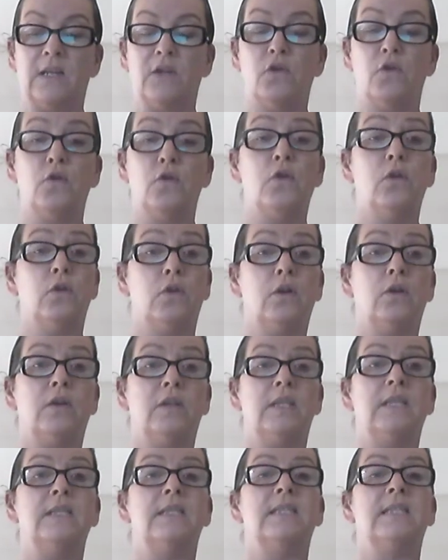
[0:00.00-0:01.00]
you could look
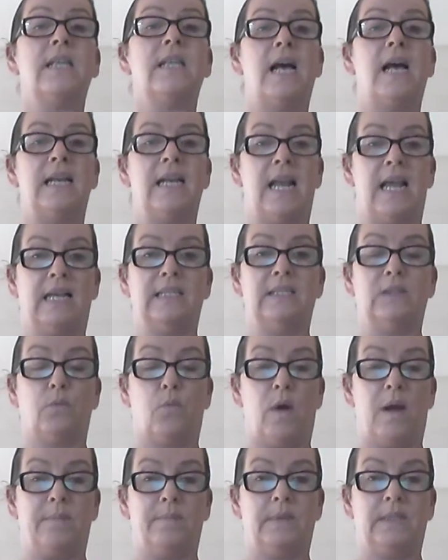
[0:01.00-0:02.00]
at the CILEx
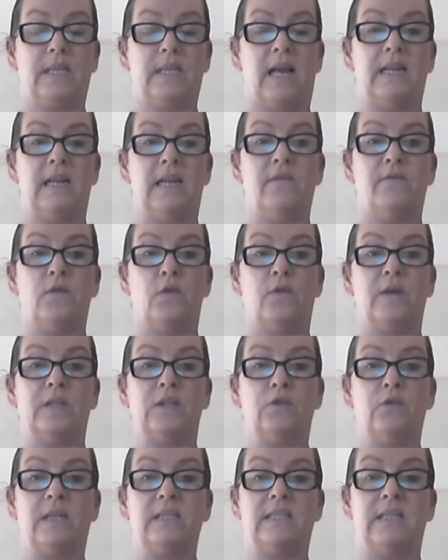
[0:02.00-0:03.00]
website if you're
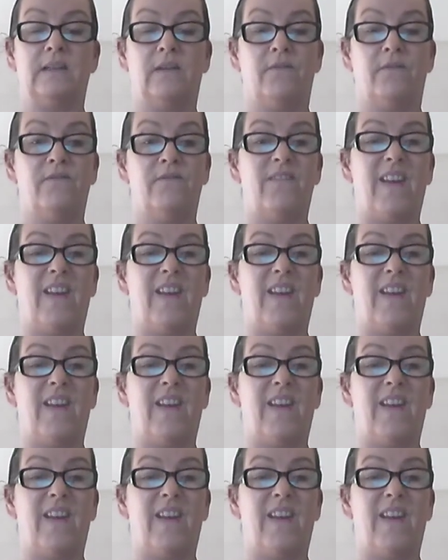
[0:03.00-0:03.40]
interested in